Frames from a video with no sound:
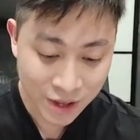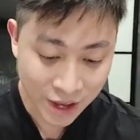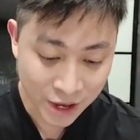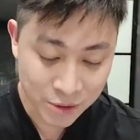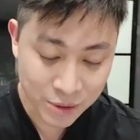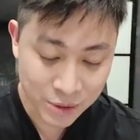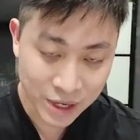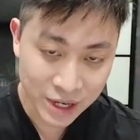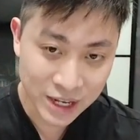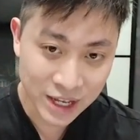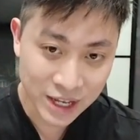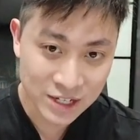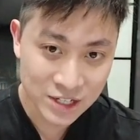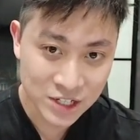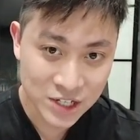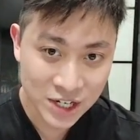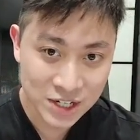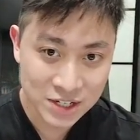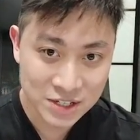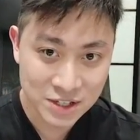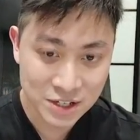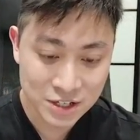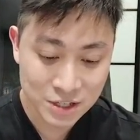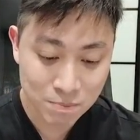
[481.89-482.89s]
And you can
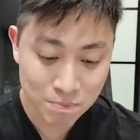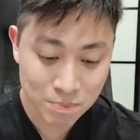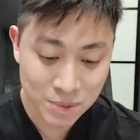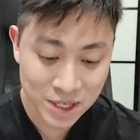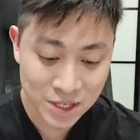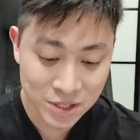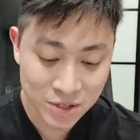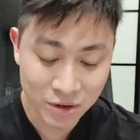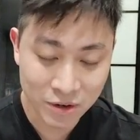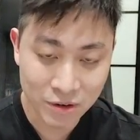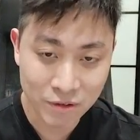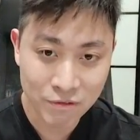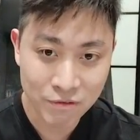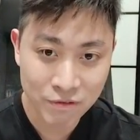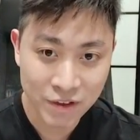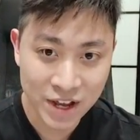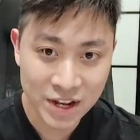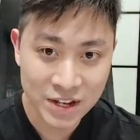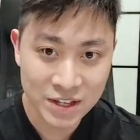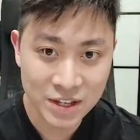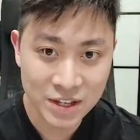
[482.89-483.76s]
adjust the speeds of the fan